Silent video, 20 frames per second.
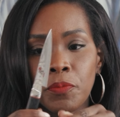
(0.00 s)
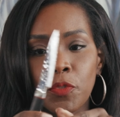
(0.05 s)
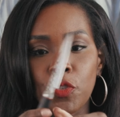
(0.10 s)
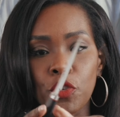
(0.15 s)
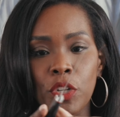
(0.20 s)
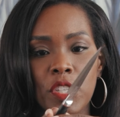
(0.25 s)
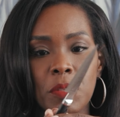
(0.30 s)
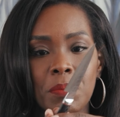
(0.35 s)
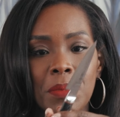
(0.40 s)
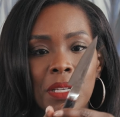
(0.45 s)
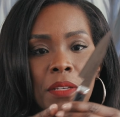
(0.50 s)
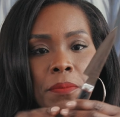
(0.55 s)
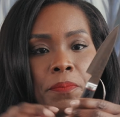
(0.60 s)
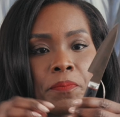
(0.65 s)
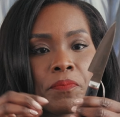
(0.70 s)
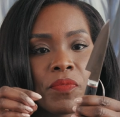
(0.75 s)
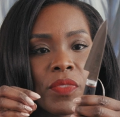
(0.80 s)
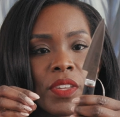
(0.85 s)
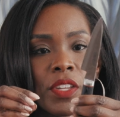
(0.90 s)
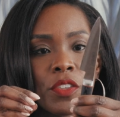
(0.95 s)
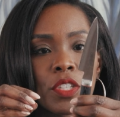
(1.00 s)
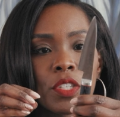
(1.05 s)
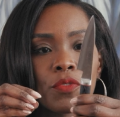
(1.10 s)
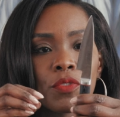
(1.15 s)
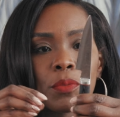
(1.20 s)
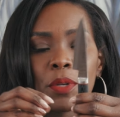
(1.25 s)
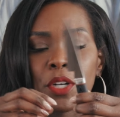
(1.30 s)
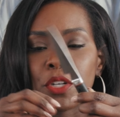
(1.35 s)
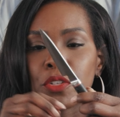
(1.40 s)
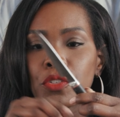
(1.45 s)
Trust me, this is
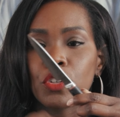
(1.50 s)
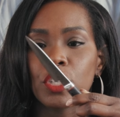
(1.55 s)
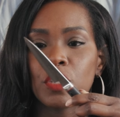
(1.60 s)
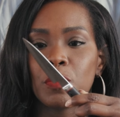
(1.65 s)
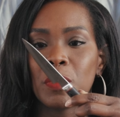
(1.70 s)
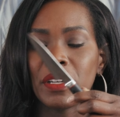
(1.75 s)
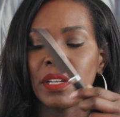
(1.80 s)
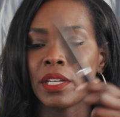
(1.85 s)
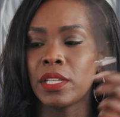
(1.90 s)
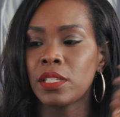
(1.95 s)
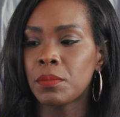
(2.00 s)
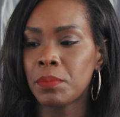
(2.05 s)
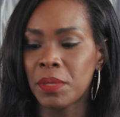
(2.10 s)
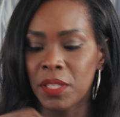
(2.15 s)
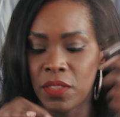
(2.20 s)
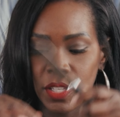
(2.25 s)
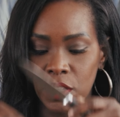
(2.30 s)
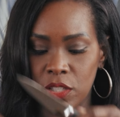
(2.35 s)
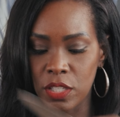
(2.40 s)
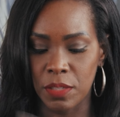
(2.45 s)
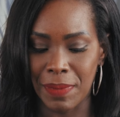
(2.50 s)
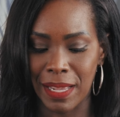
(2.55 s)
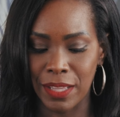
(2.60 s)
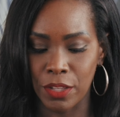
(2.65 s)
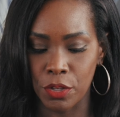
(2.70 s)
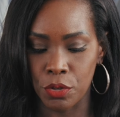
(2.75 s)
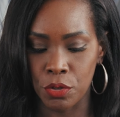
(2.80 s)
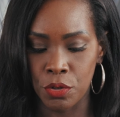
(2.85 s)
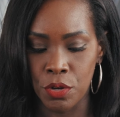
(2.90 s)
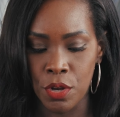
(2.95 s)
from personal experience. But this is my
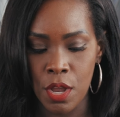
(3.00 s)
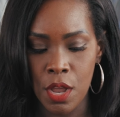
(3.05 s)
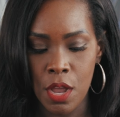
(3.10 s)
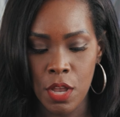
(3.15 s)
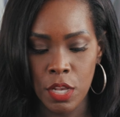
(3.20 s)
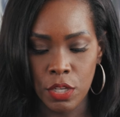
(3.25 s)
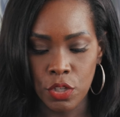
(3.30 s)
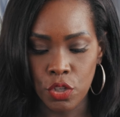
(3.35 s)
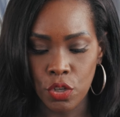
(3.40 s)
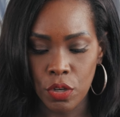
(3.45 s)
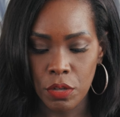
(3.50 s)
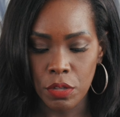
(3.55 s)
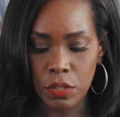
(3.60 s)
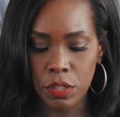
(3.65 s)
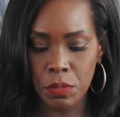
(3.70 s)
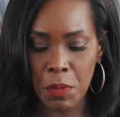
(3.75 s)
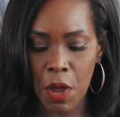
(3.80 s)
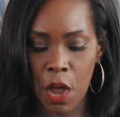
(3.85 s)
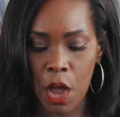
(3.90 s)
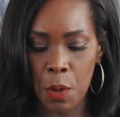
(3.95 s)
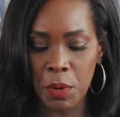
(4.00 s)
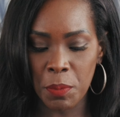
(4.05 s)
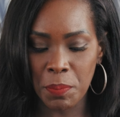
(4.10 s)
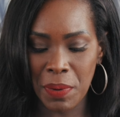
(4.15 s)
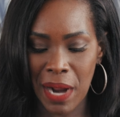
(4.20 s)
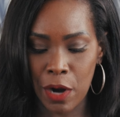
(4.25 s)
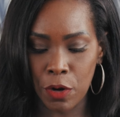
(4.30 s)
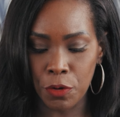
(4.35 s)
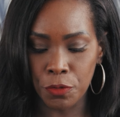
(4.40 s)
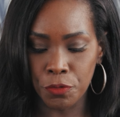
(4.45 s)
little small but
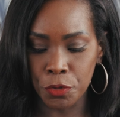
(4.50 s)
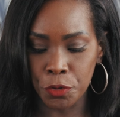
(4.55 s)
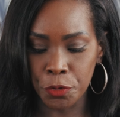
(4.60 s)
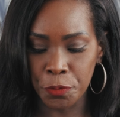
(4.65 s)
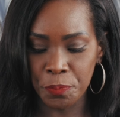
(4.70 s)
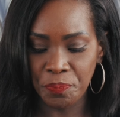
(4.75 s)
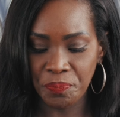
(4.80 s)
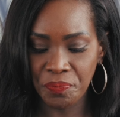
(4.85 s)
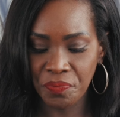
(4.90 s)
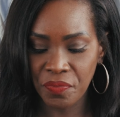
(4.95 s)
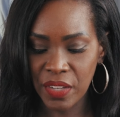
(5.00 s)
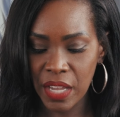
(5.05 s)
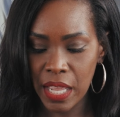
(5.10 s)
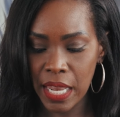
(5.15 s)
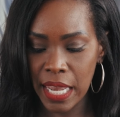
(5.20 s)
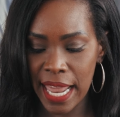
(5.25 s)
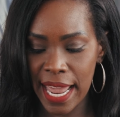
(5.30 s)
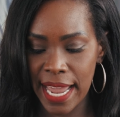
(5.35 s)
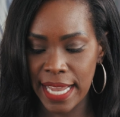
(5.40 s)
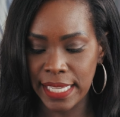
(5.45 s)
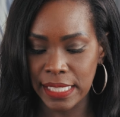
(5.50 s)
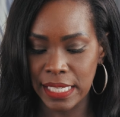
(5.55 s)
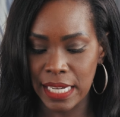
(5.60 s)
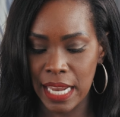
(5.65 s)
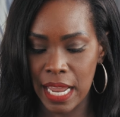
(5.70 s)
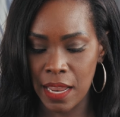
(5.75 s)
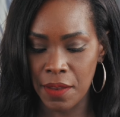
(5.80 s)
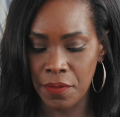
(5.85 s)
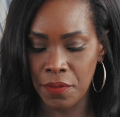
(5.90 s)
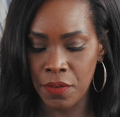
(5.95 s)
powerful last
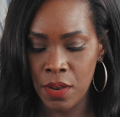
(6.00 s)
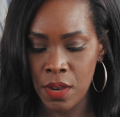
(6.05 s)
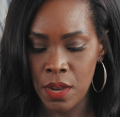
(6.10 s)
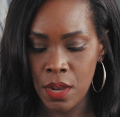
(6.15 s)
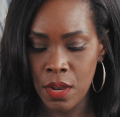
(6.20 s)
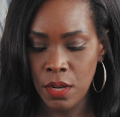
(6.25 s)
knife.